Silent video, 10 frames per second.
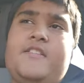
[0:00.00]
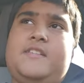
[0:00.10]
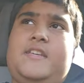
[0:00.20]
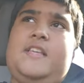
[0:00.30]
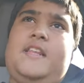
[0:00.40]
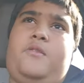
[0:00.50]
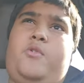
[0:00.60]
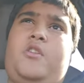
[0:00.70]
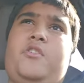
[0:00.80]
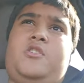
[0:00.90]
is eating
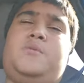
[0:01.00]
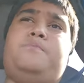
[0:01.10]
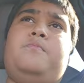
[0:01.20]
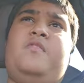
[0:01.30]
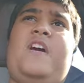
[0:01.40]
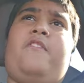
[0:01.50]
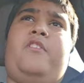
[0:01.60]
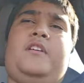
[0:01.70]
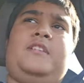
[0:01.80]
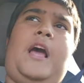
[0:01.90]
one of those
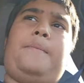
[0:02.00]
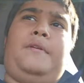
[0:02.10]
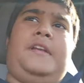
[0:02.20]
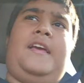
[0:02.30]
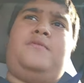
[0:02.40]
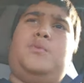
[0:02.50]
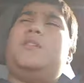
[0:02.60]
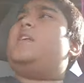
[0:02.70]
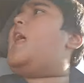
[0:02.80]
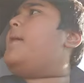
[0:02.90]
favorite type of leaves, what's
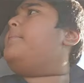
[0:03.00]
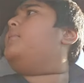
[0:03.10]
their name?